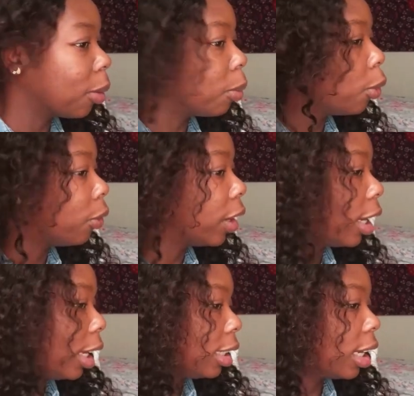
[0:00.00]
moving,
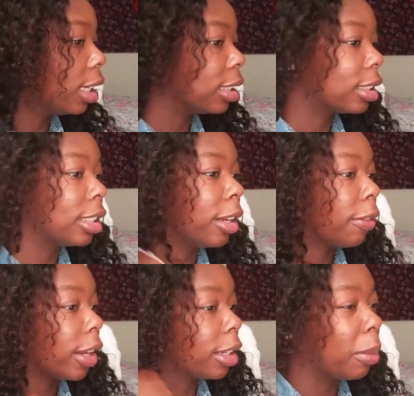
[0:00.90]
ain't getting stiff
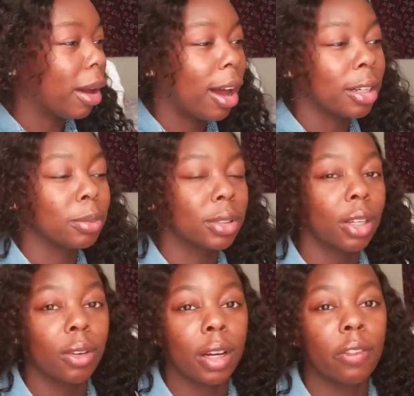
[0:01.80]
at the bottom,
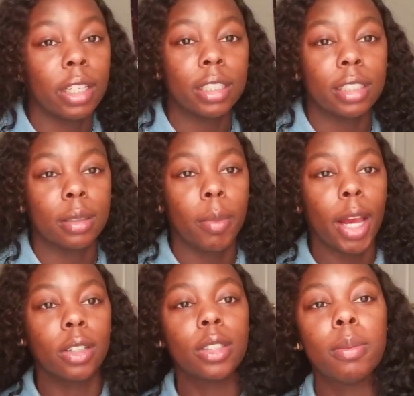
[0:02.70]
so it really doesn't
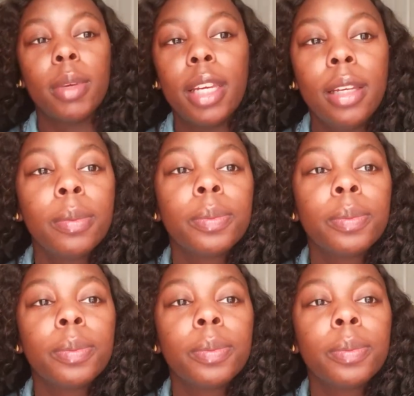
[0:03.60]
matter to me.